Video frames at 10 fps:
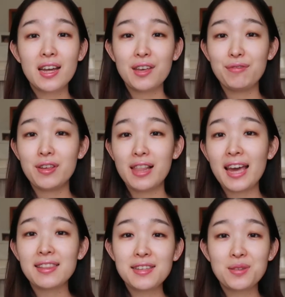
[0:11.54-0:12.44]
If you
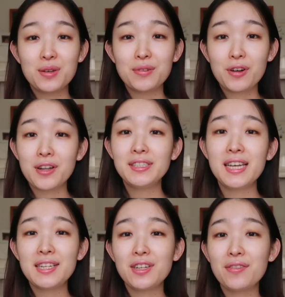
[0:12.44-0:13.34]
like this sort of
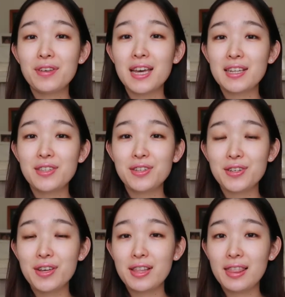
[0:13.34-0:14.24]
content, don't forget
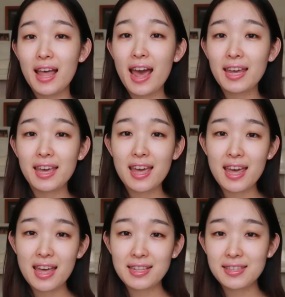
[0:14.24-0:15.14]
to like
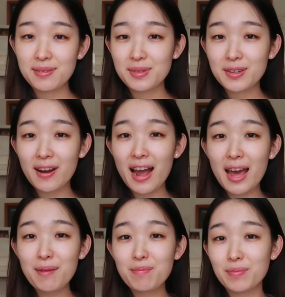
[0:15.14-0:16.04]
and
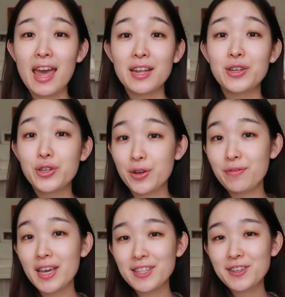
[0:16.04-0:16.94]
subscribe, and don't
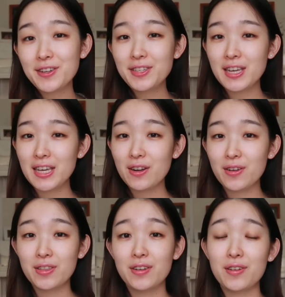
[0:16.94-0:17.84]
forget to turn
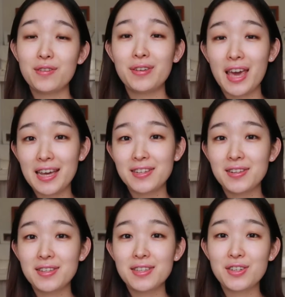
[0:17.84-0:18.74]
on the
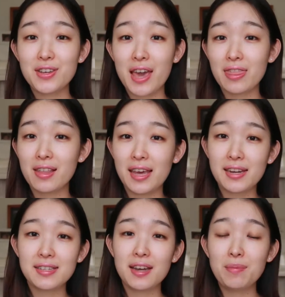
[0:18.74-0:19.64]
notifications to get the
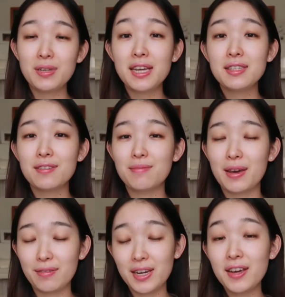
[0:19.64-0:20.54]
latest updates of
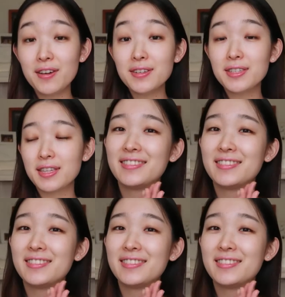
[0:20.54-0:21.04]
my videos.